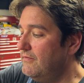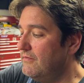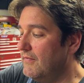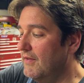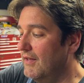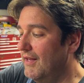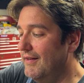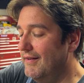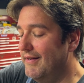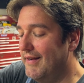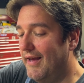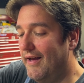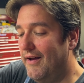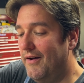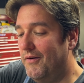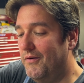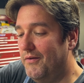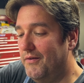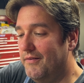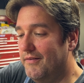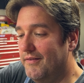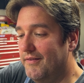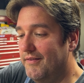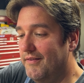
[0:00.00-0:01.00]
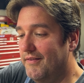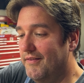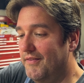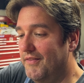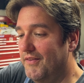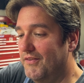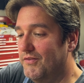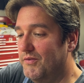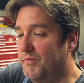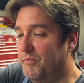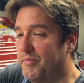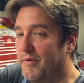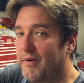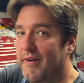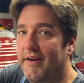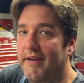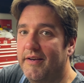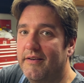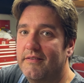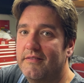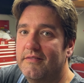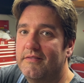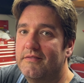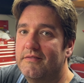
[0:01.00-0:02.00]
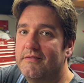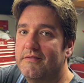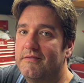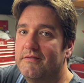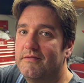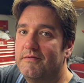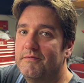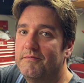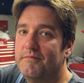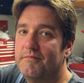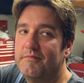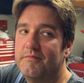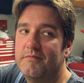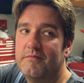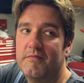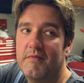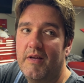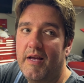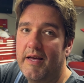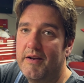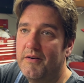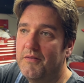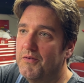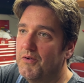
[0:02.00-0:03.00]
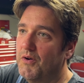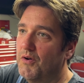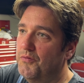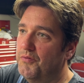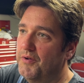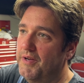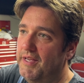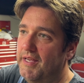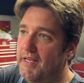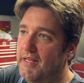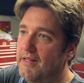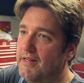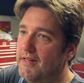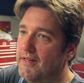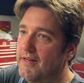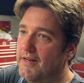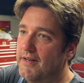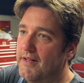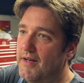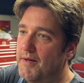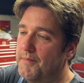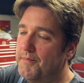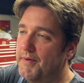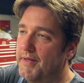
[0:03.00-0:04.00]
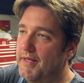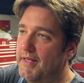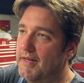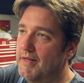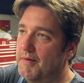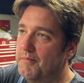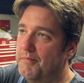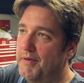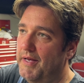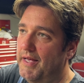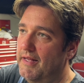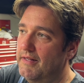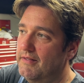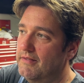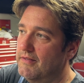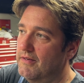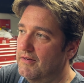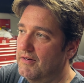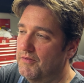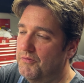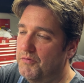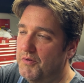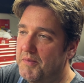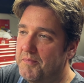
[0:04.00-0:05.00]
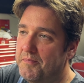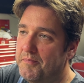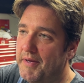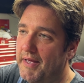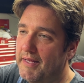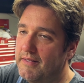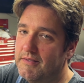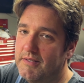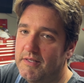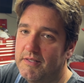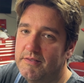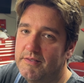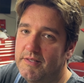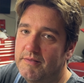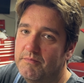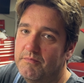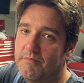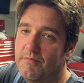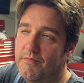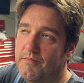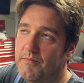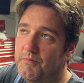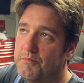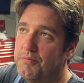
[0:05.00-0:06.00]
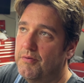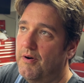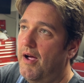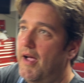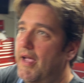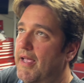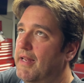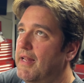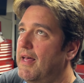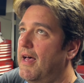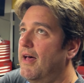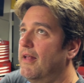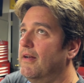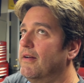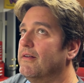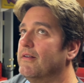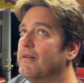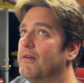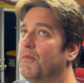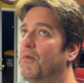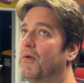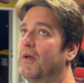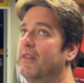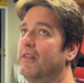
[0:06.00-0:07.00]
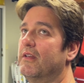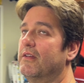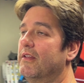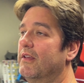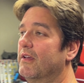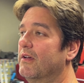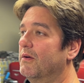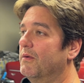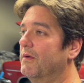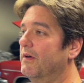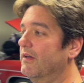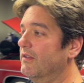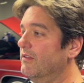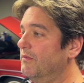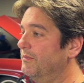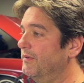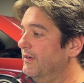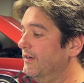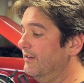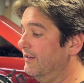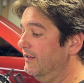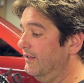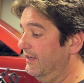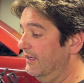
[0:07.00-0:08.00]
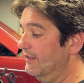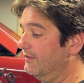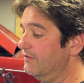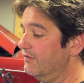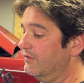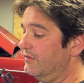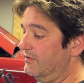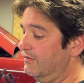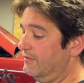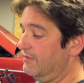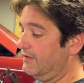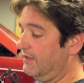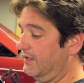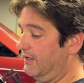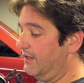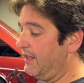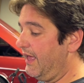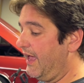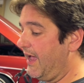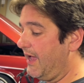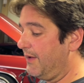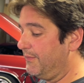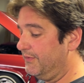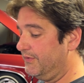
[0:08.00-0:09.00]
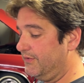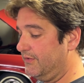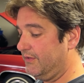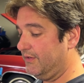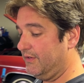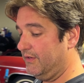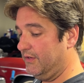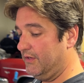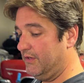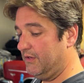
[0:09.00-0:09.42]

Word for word: And now the spring. I don't know if we heated it up and it bent or if we bent it prying on it or what the deal was, but it's collapsed.